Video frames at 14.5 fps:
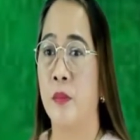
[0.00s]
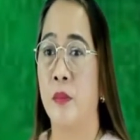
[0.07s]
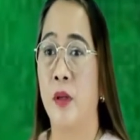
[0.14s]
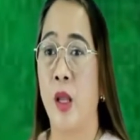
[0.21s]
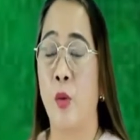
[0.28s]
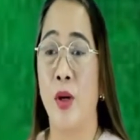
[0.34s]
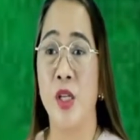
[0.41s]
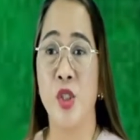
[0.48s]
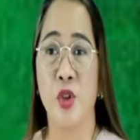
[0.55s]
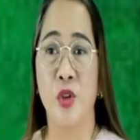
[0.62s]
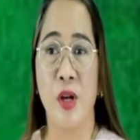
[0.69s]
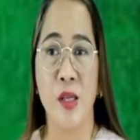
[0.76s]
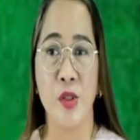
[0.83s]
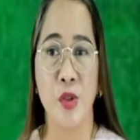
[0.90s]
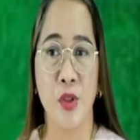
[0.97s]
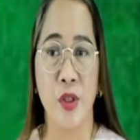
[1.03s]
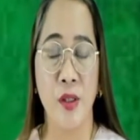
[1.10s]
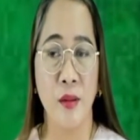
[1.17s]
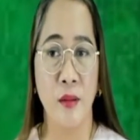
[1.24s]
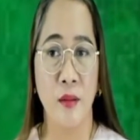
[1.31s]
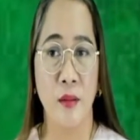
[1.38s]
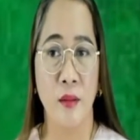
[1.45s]
Okay, what is your answer?
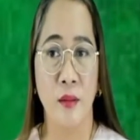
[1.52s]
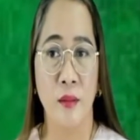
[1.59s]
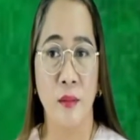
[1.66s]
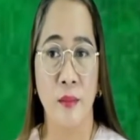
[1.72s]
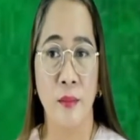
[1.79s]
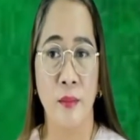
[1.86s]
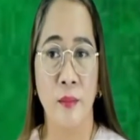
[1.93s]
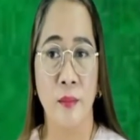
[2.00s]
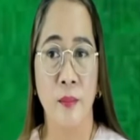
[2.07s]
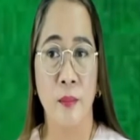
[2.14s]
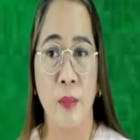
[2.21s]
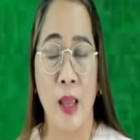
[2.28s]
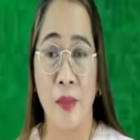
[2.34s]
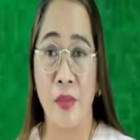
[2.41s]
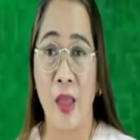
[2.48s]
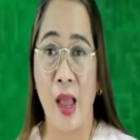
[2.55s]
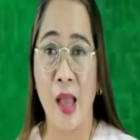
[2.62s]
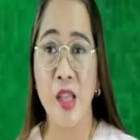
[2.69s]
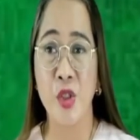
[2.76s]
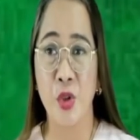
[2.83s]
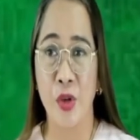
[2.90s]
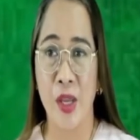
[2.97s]
And the
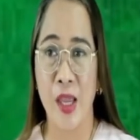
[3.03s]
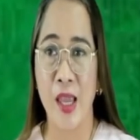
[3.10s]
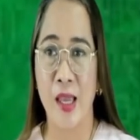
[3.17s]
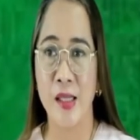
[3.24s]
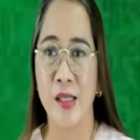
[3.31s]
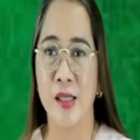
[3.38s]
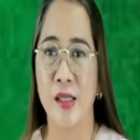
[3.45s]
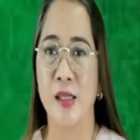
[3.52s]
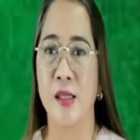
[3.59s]
answer is,